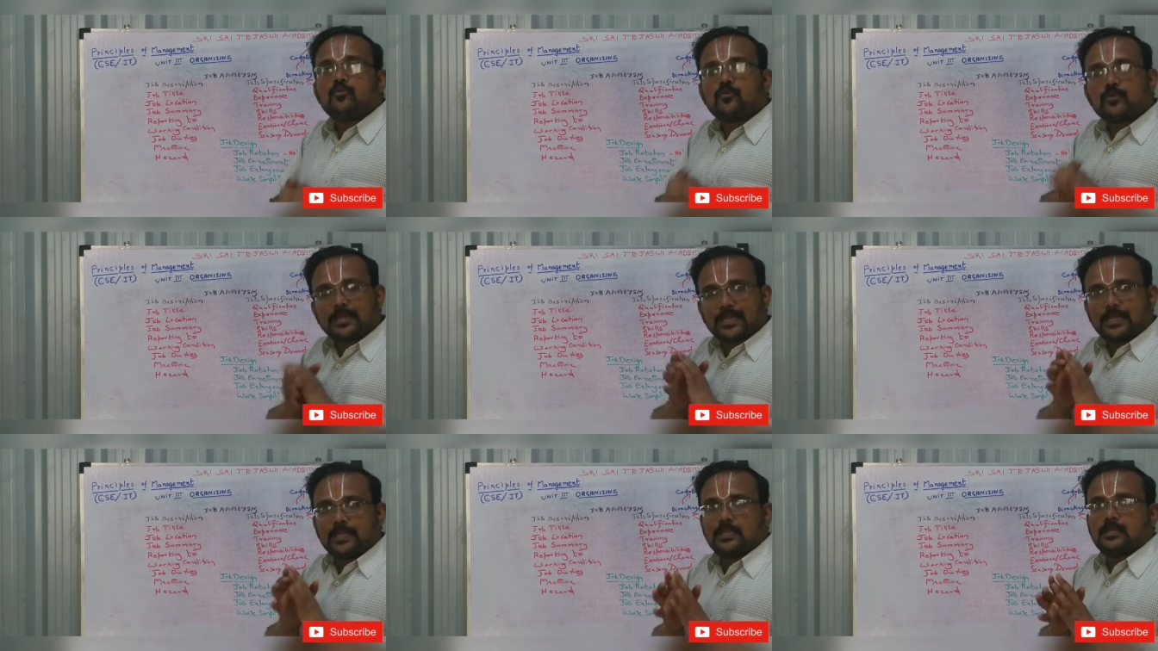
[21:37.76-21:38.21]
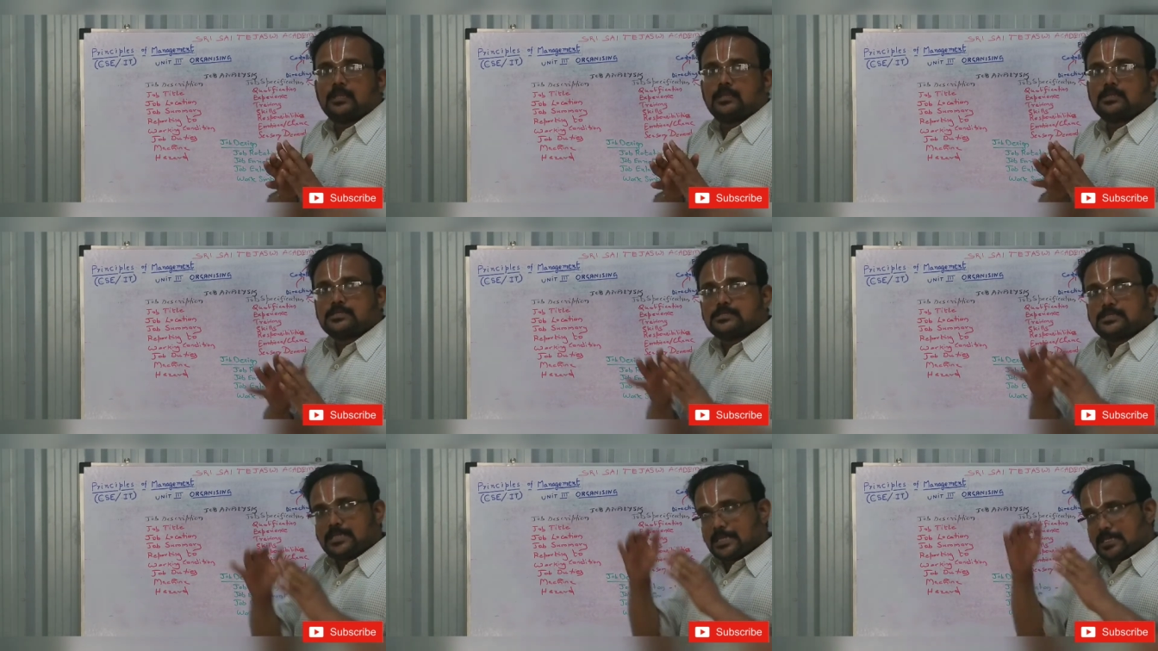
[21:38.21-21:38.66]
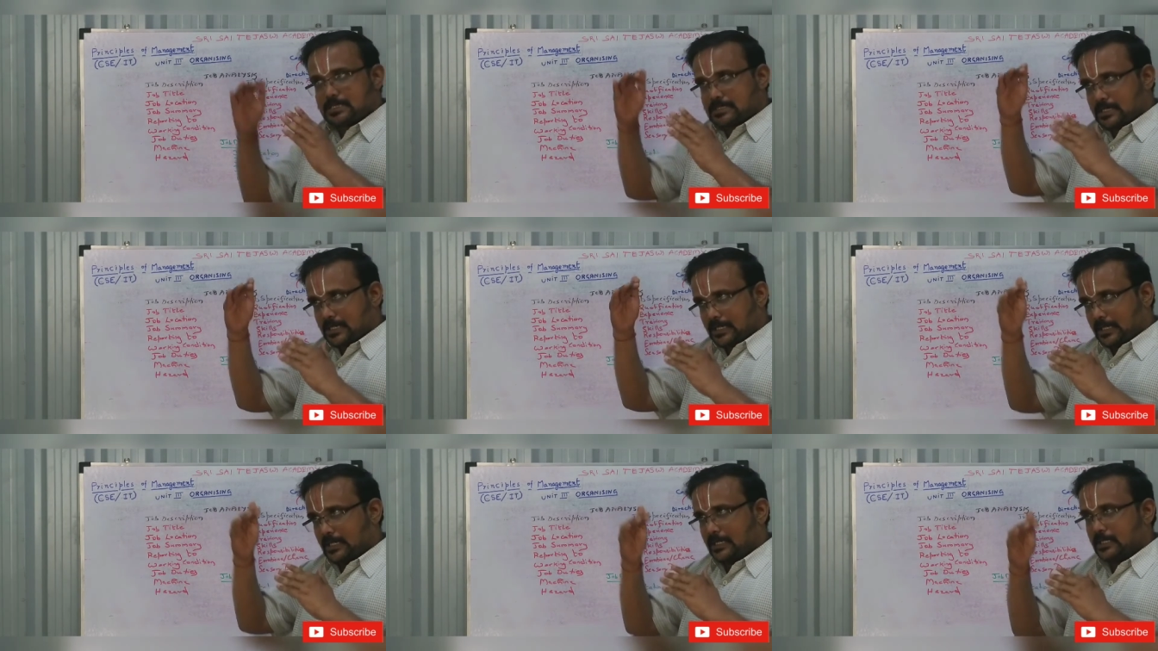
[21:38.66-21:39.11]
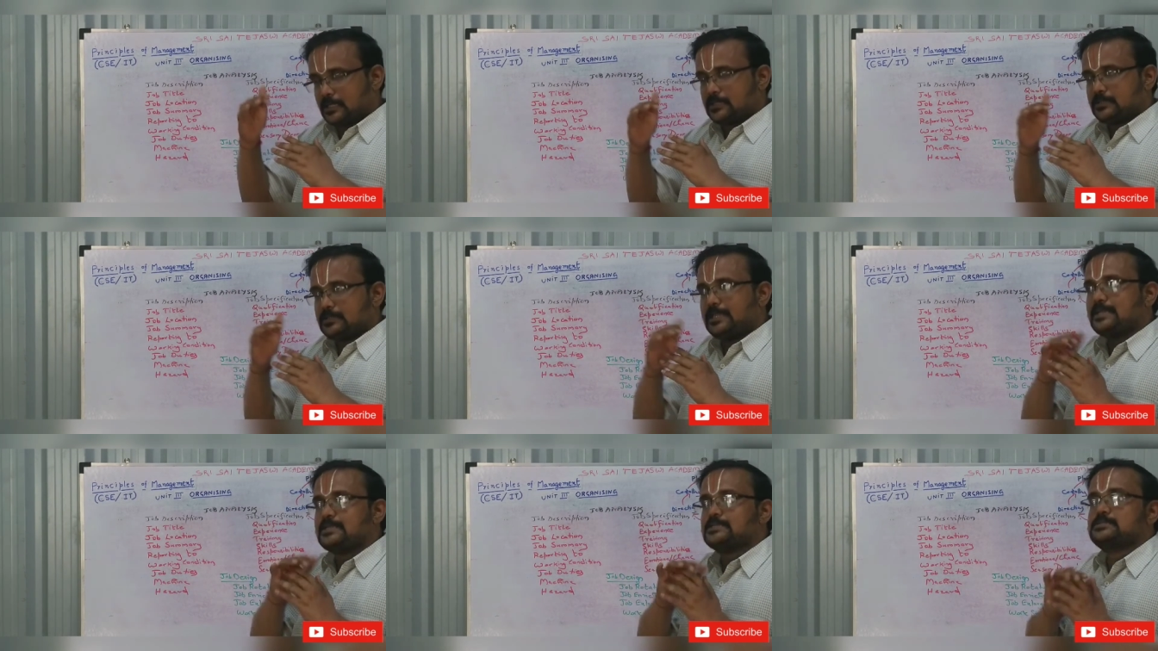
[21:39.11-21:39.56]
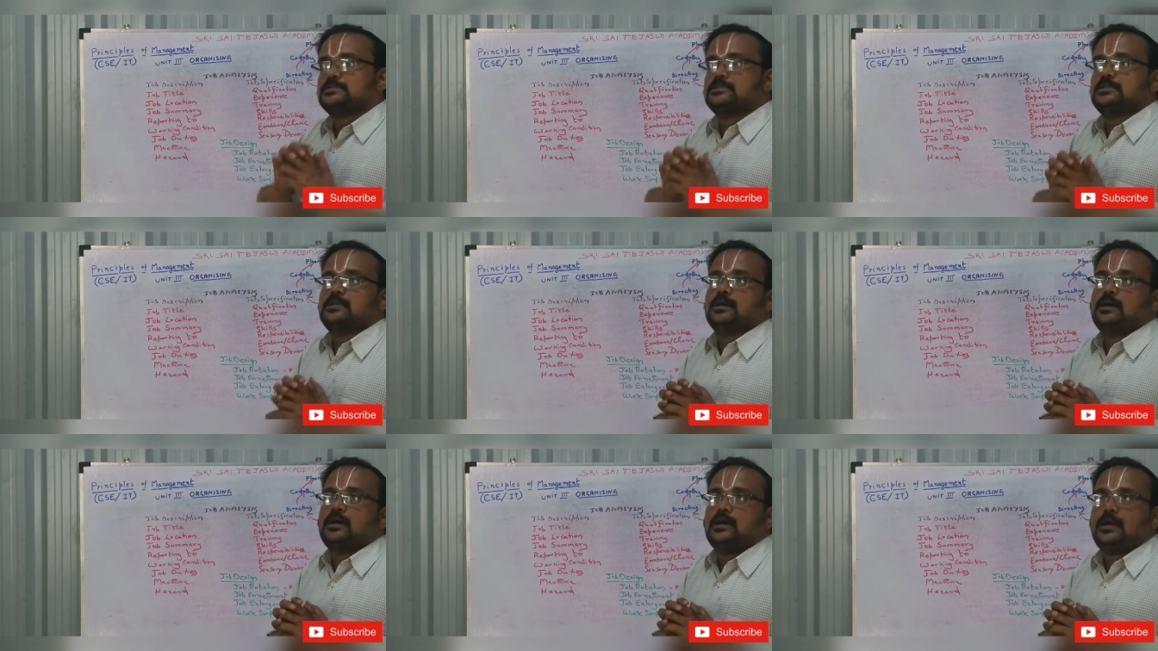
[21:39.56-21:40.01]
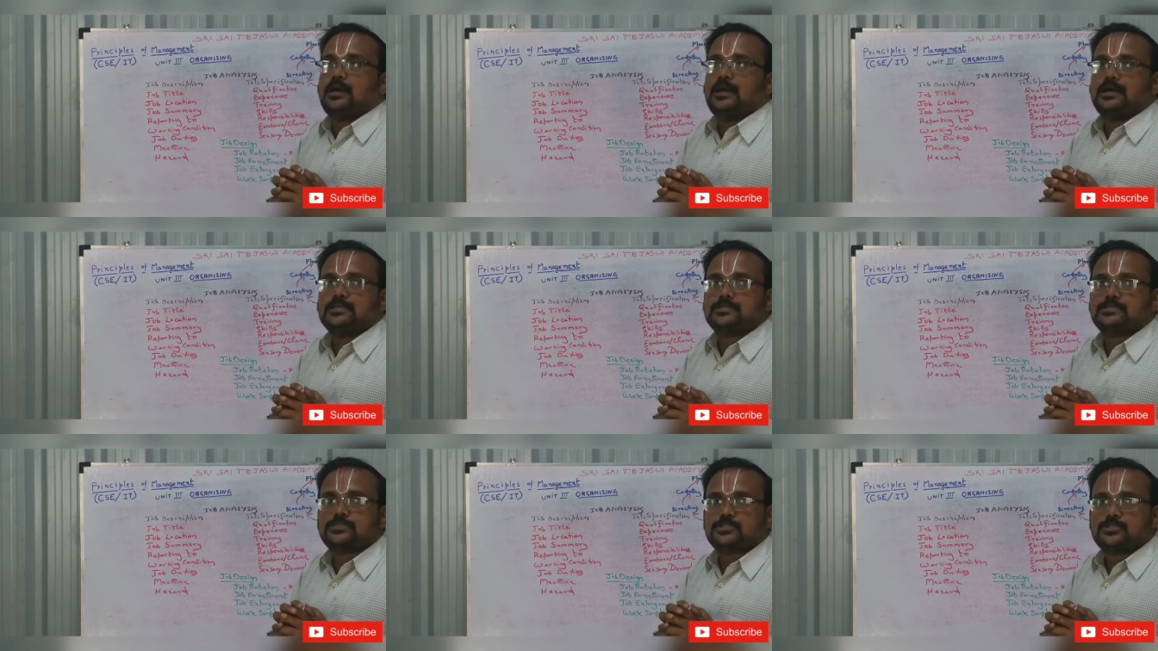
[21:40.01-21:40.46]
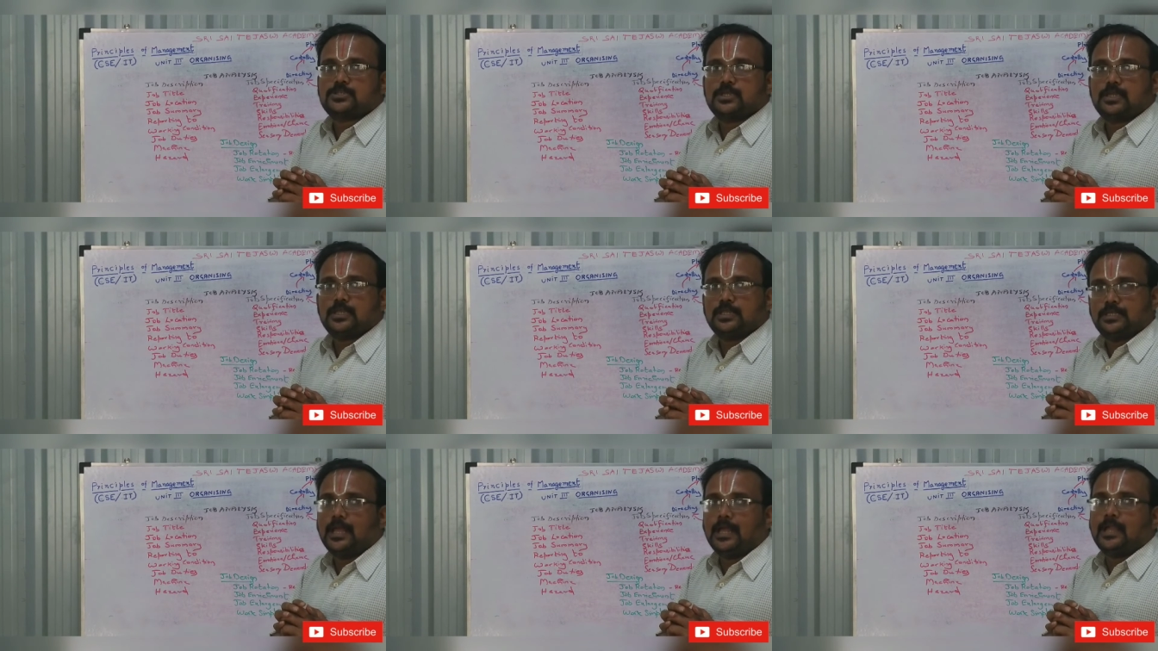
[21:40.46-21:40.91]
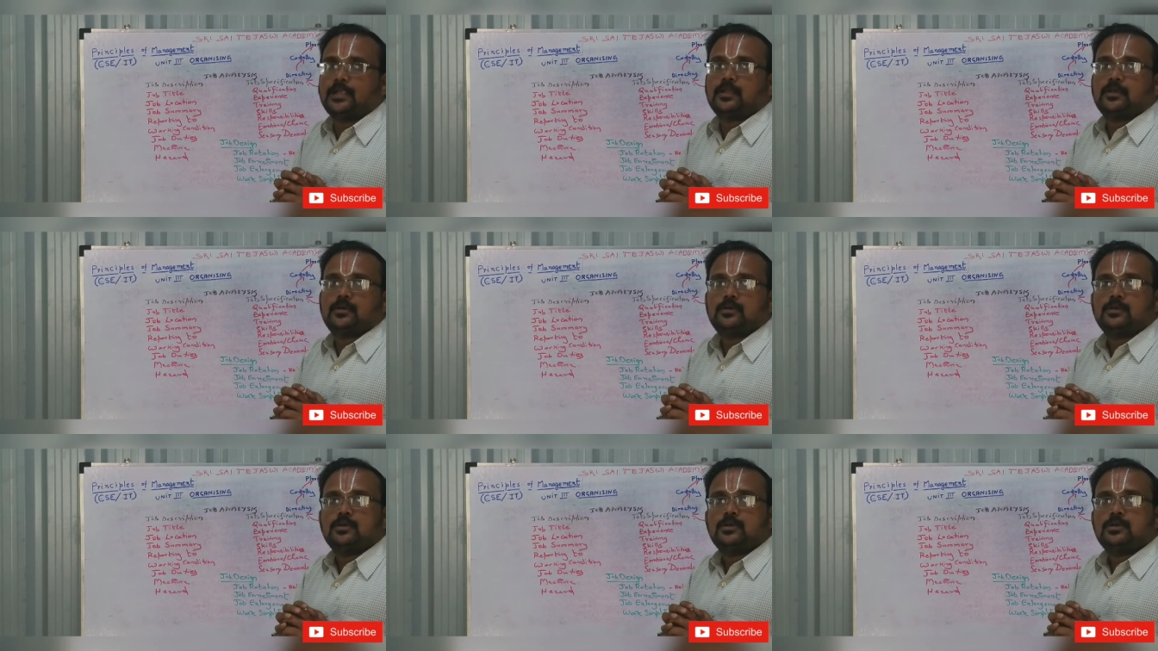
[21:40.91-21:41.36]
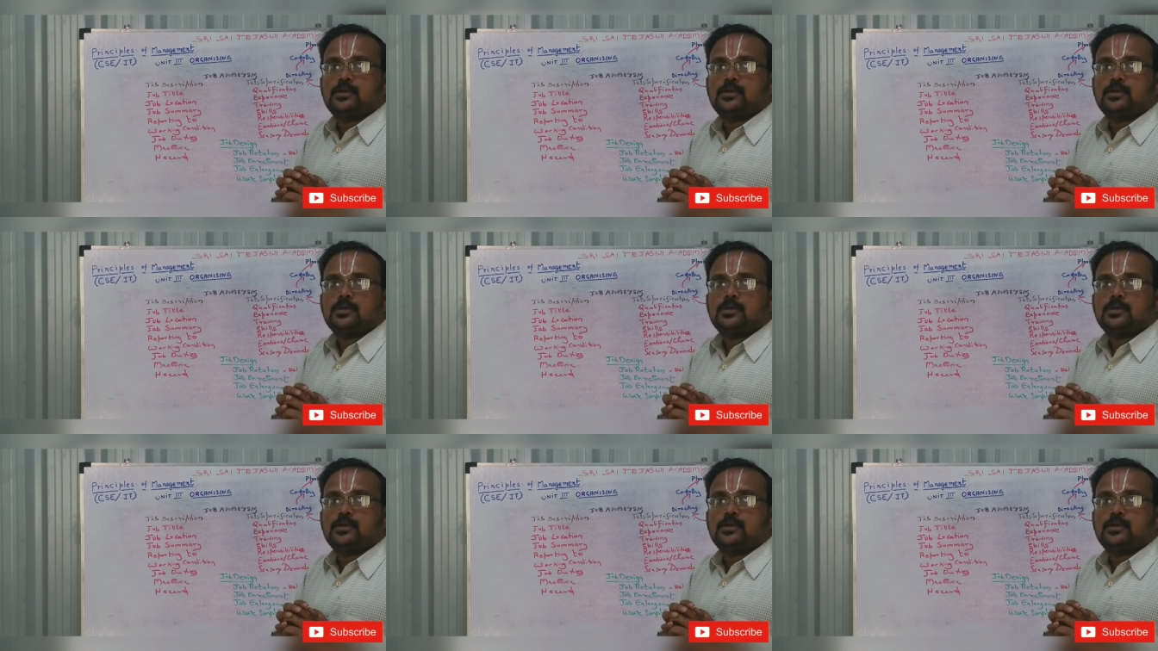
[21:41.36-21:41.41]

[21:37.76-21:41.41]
you can see certain things asked in that.